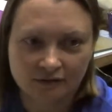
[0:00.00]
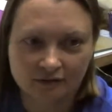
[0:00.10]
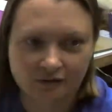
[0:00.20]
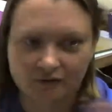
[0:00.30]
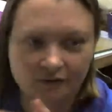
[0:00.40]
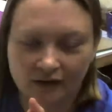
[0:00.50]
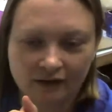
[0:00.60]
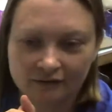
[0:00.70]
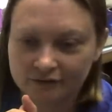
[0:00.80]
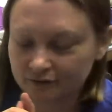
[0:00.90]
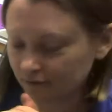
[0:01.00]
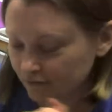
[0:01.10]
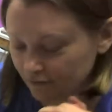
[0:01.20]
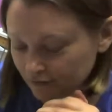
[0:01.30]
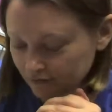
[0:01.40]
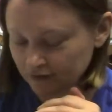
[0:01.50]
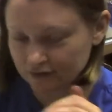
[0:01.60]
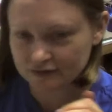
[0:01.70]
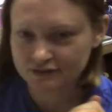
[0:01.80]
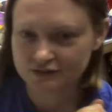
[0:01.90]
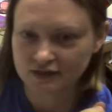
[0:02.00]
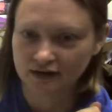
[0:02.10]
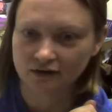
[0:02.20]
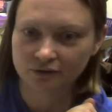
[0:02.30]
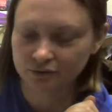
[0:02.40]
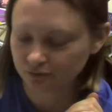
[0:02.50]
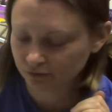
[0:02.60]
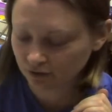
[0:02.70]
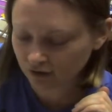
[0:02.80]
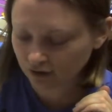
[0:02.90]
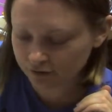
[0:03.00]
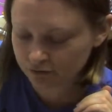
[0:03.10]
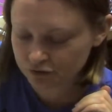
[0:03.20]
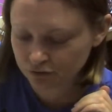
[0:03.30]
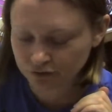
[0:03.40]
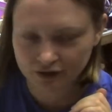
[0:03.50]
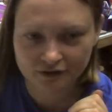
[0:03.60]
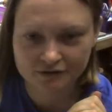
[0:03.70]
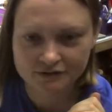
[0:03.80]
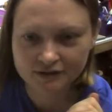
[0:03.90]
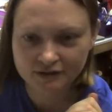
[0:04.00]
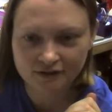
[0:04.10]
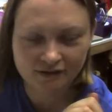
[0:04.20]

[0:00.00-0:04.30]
I don't know. That's just not how you do things.